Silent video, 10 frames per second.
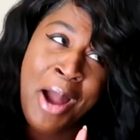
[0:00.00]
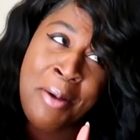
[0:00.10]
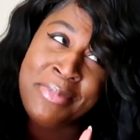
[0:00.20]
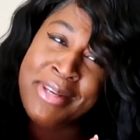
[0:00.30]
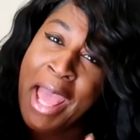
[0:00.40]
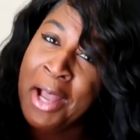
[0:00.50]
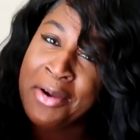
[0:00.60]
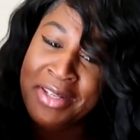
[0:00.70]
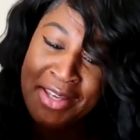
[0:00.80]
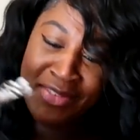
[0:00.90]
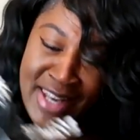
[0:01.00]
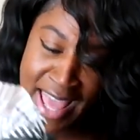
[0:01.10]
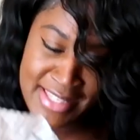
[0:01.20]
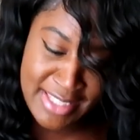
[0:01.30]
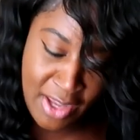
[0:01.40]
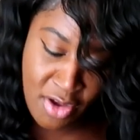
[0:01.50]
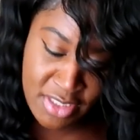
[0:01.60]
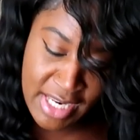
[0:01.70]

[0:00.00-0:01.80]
I'm not going to even lie to y'all.